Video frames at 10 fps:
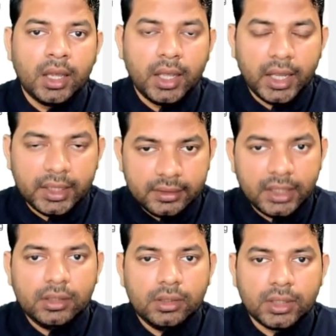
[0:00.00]
and
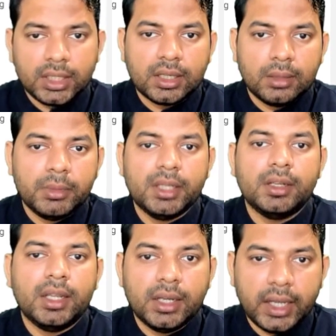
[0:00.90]
then you can come in
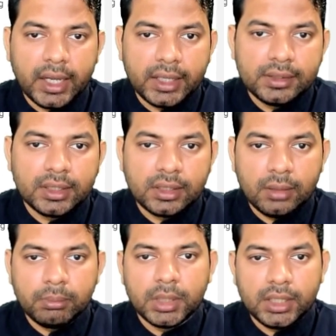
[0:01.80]
and add that
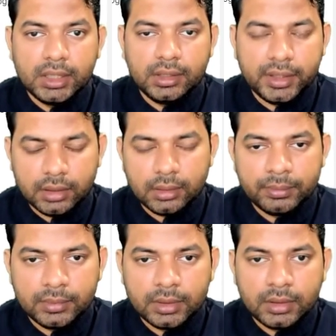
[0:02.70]
number in here.
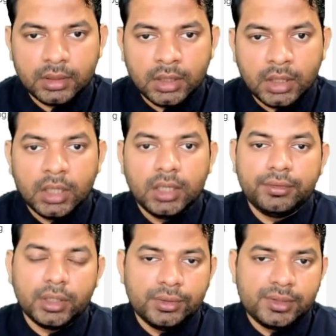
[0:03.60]
If
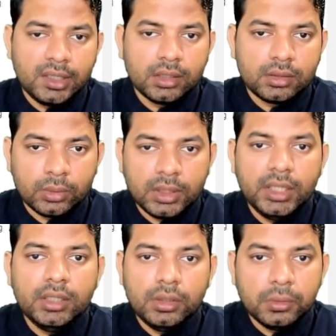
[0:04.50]
you're using a totally
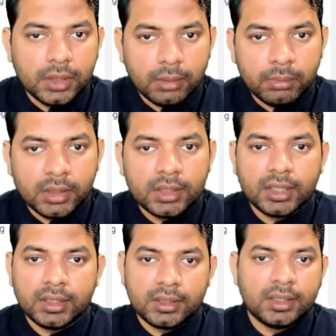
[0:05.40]
new number that
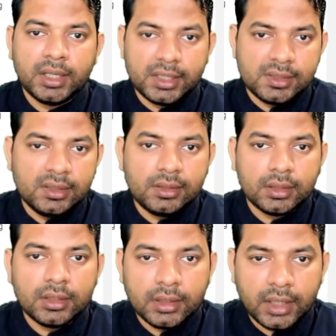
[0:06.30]
hasn't
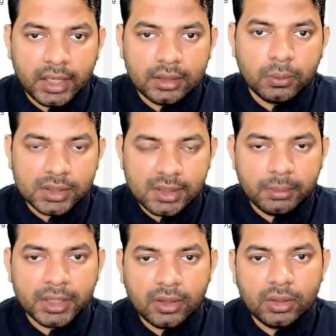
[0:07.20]
had a WhatsApp
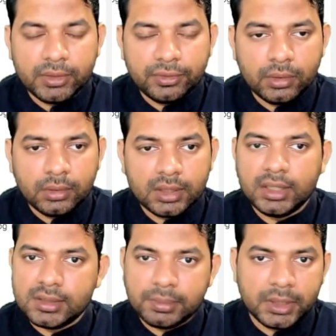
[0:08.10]
account before, then
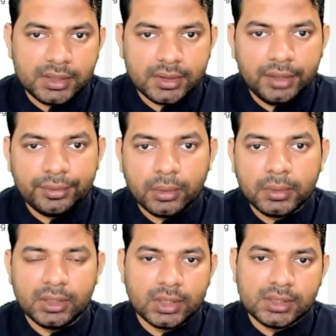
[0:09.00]
it's pretty straightforward.
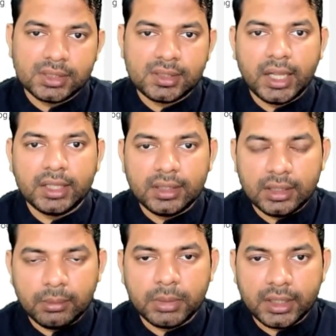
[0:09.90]
You can just add the
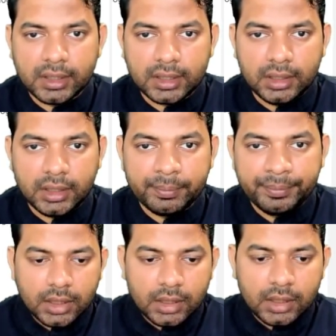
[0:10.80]
number directly.
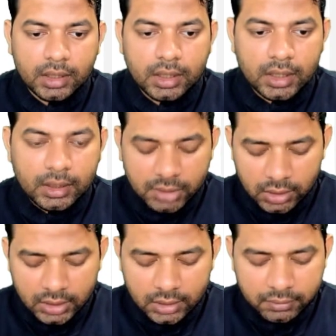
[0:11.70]
I'm going
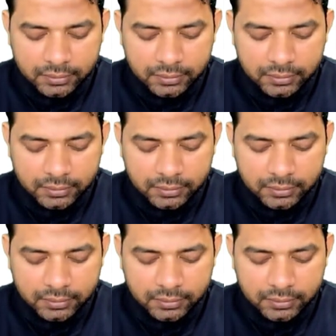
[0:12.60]
to give